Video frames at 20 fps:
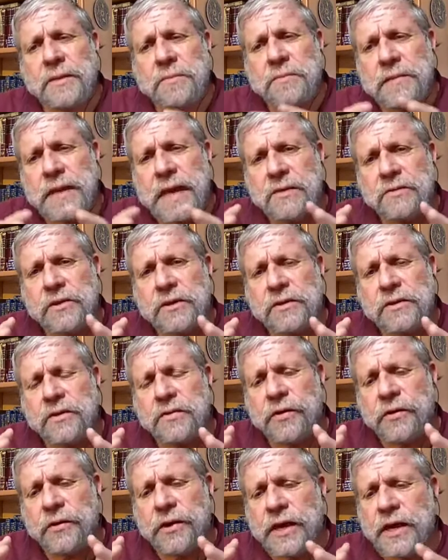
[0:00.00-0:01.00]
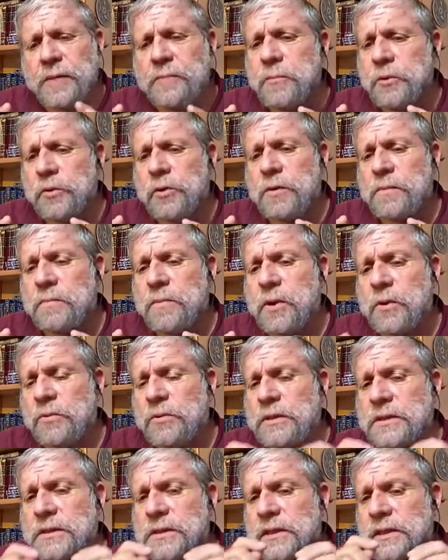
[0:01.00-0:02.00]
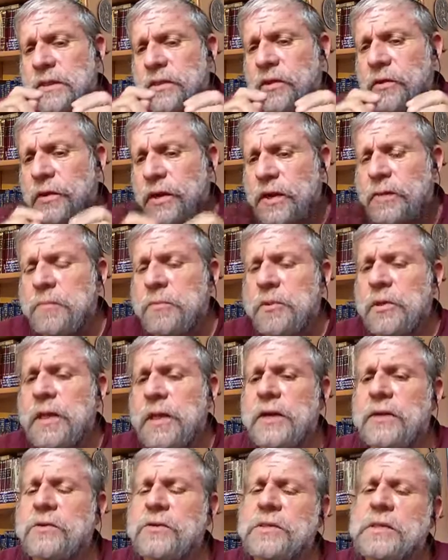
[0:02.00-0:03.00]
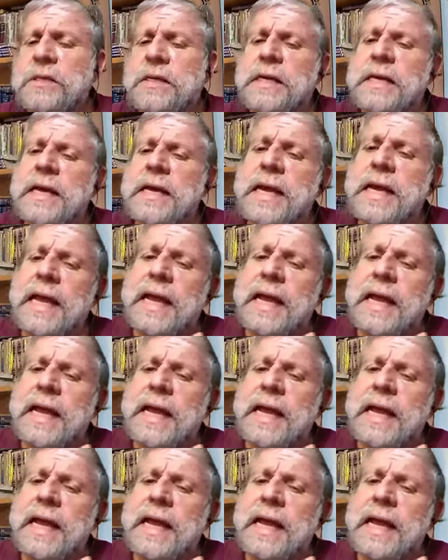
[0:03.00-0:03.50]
break them down into their Hebrew components, into their Hebrew letters,